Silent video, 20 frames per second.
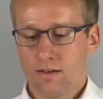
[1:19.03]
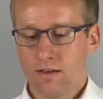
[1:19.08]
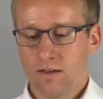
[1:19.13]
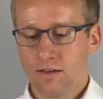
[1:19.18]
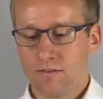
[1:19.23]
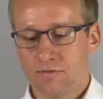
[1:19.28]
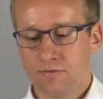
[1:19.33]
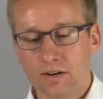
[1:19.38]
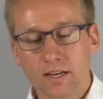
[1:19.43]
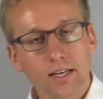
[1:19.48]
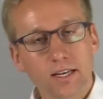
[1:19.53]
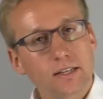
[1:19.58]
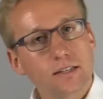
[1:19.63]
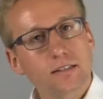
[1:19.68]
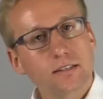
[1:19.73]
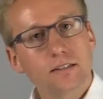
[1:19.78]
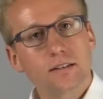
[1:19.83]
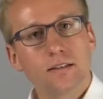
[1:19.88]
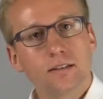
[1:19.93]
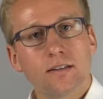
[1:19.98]
If
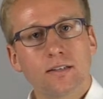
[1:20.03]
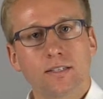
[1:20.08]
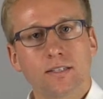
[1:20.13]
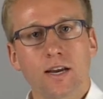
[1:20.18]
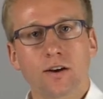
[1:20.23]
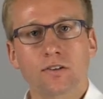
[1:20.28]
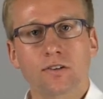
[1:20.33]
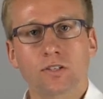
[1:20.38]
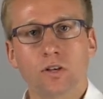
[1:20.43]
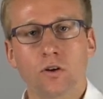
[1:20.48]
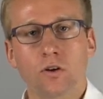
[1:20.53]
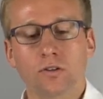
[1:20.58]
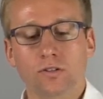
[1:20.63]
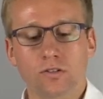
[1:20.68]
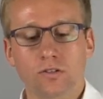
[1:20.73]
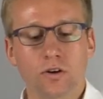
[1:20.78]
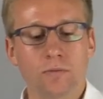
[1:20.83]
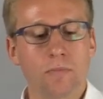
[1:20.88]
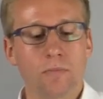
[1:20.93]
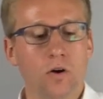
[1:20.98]
needed, there is
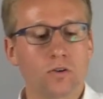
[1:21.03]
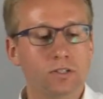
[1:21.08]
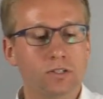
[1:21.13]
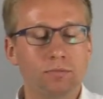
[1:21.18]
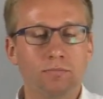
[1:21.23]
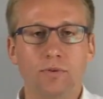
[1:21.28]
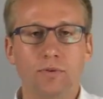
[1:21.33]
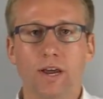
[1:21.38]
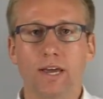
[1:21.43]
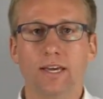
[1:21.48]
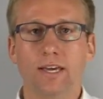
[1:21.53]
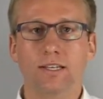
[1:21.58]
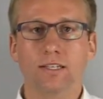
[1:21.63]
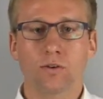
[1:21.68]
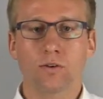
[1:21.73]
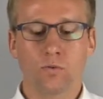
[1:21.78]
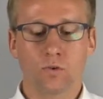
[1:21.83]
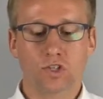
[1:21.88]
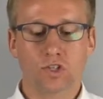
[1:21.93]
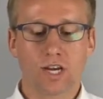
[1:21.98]
also a mounting bracket
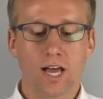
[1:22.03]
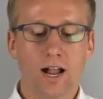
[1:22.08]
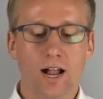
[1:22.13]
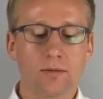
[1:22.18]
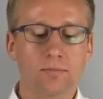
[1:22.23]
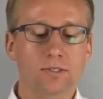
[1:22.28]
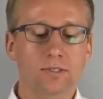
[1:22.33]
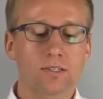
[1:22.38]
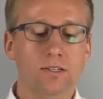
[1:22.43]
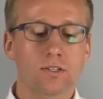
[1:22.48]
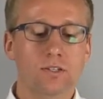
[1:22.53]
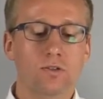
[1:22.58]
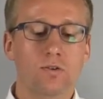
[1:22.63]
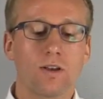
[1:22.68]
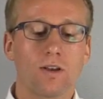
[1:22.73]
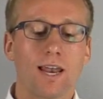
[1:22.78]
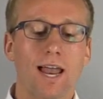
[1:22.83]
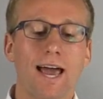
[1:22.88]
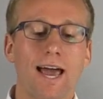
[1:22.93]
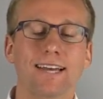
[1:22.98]
which helps to
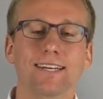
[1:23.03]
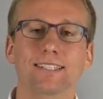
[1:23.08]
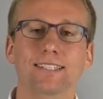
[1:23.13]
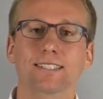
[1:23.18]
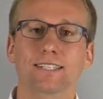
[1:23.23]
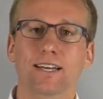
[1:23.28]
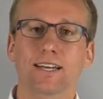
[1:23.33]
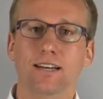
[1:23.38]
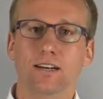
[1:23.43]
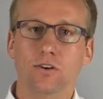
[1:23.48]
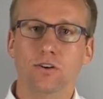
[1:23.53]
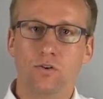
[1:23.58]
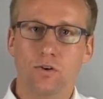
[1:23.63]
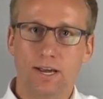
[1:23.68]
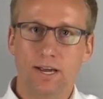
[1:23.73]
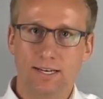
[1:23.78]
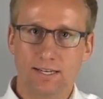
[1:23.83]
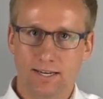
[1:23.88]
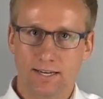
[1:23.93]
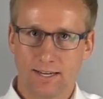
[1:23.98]
align the scanner
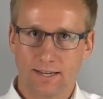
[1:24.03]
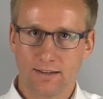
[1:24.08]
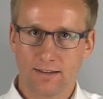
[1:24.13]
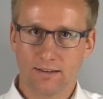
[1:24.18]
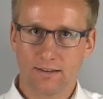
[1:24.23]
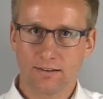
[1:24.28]
correctly.